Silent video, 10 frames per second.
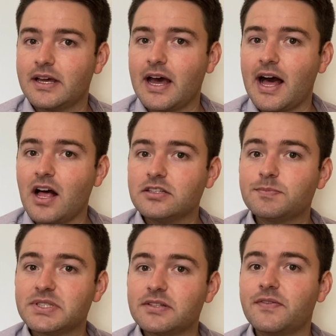Our
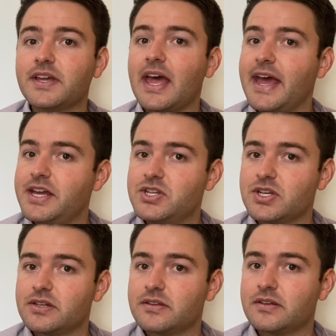specific
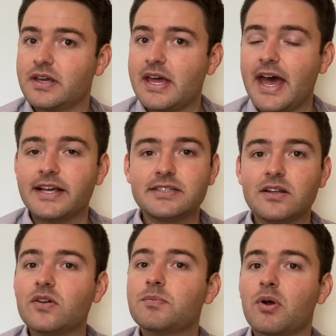agent has a
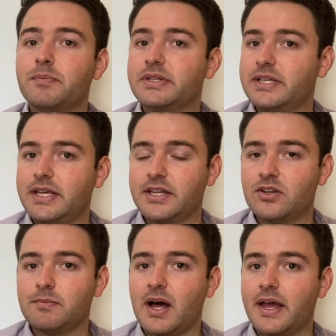lot of property in
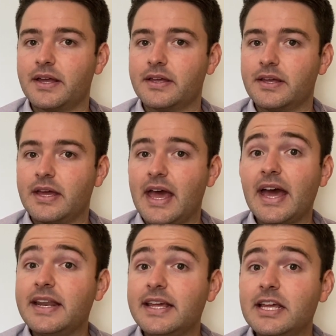Dubai,
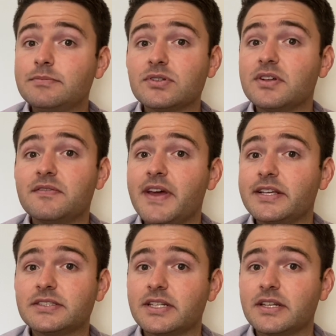and he keeps on
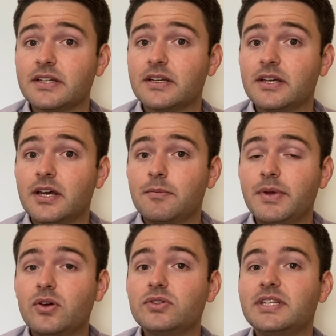investing
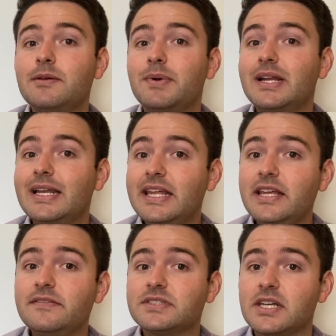because he
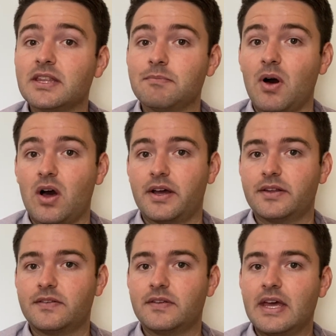believes in the
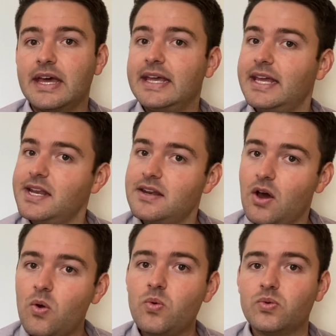market. He
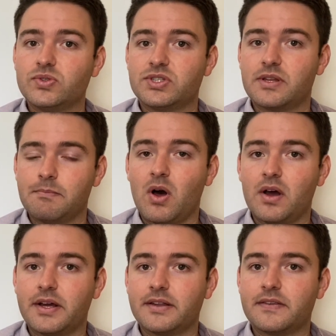knows the
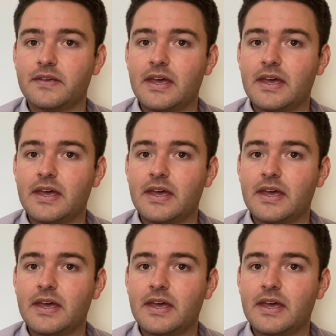market,